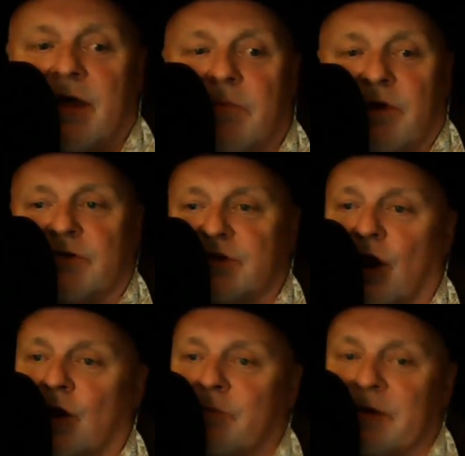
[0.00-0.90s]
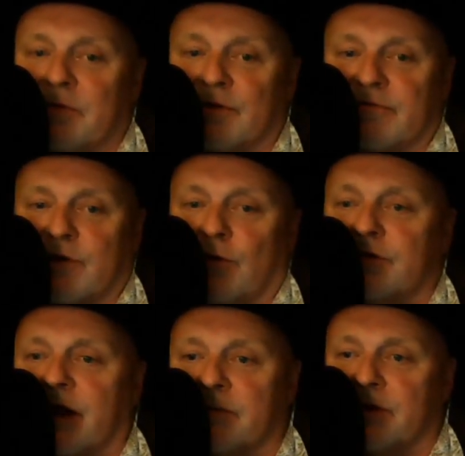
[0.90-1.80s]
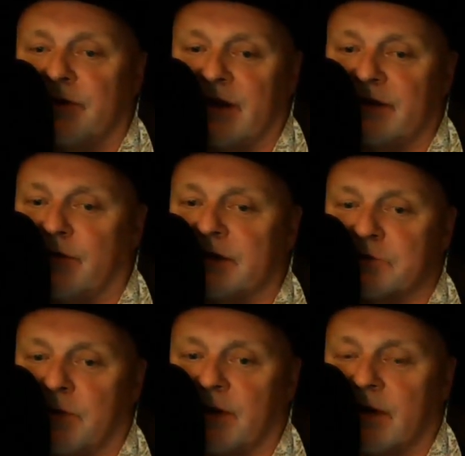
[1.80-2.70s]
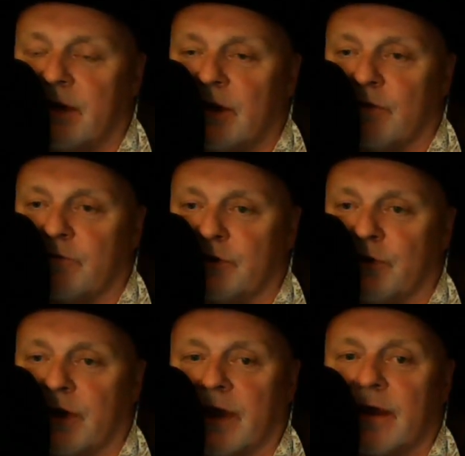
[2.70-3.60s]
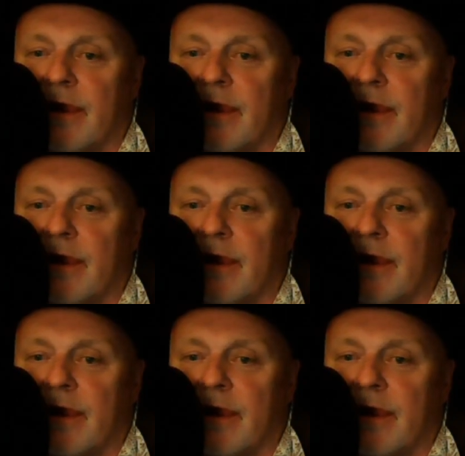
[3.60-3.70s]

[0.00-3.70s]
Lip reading: because a couple of people have contacted me today to ask me if we're doing it.